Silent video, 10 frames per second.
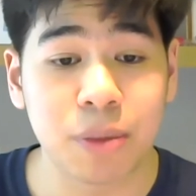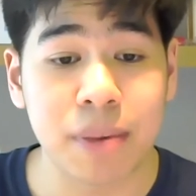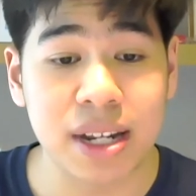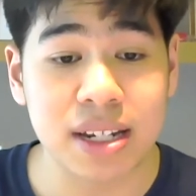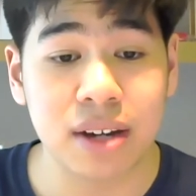
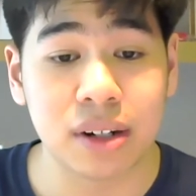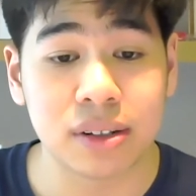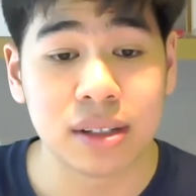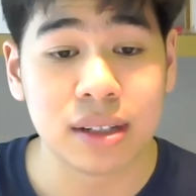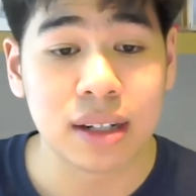
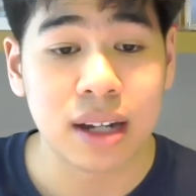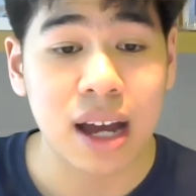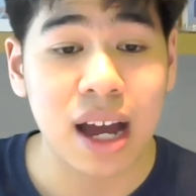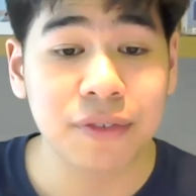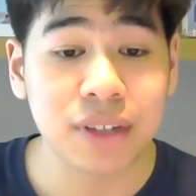material.
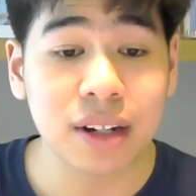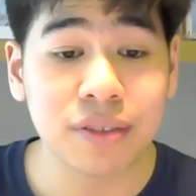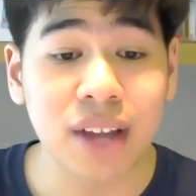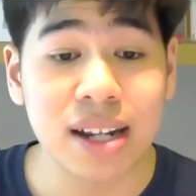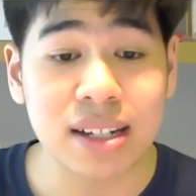After the
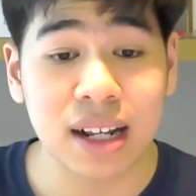flight,